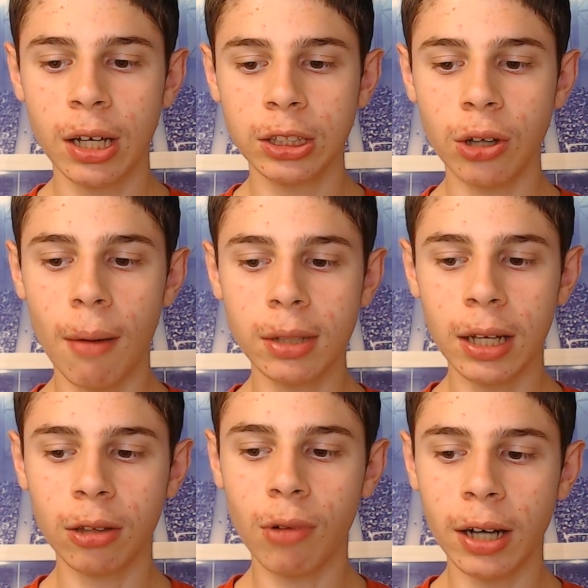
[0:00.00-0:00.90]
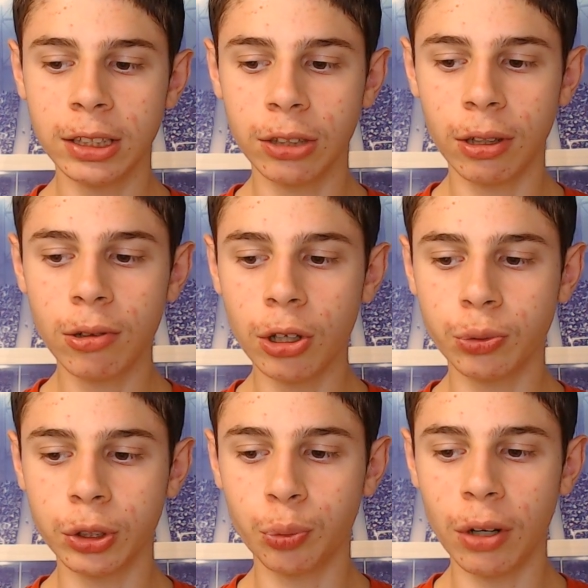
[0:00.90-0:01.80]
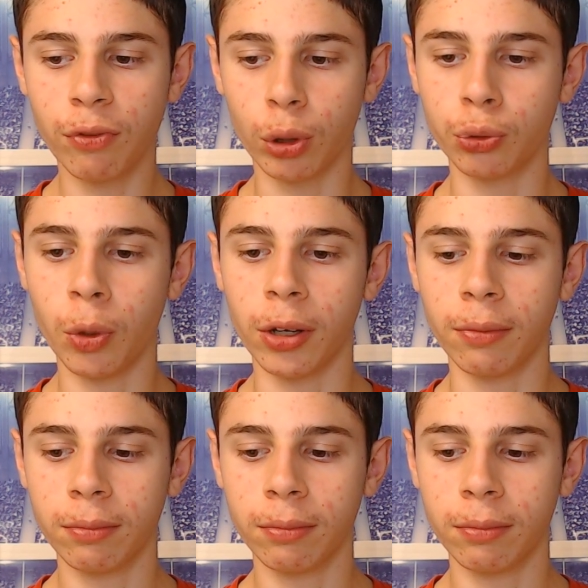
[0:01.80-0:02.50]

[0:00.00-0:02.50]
So I'm going to take the Lions here in a close one, 24-20.